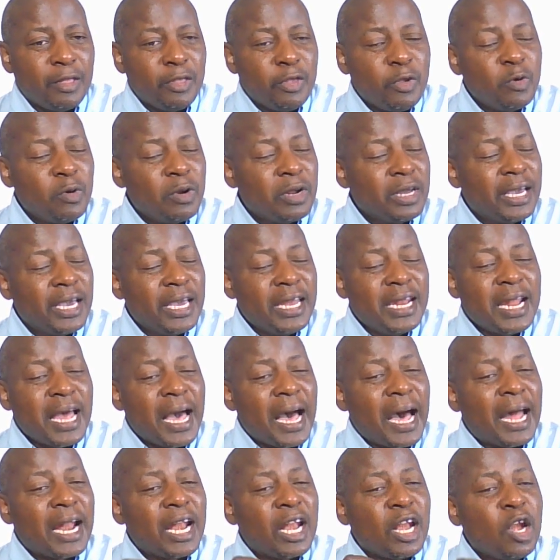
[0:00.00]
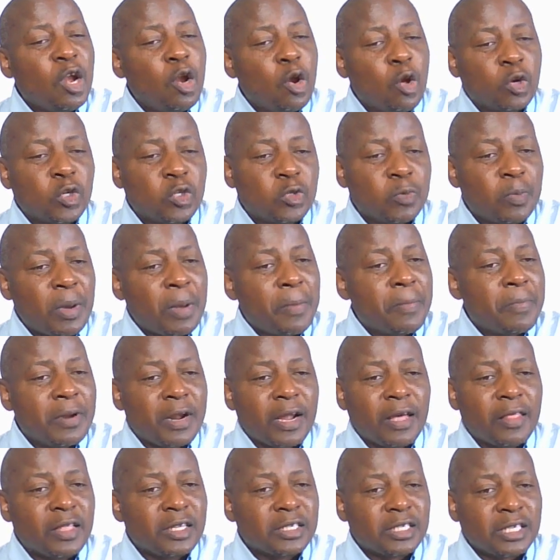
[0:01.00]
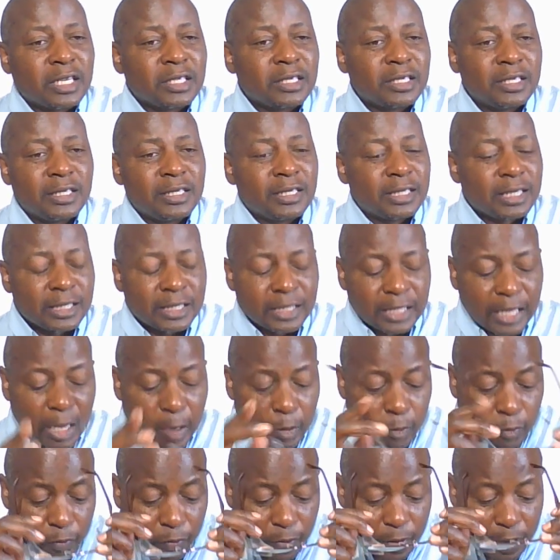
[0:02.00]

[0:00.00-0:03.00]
You'll gain a lot, my brothers and sisters out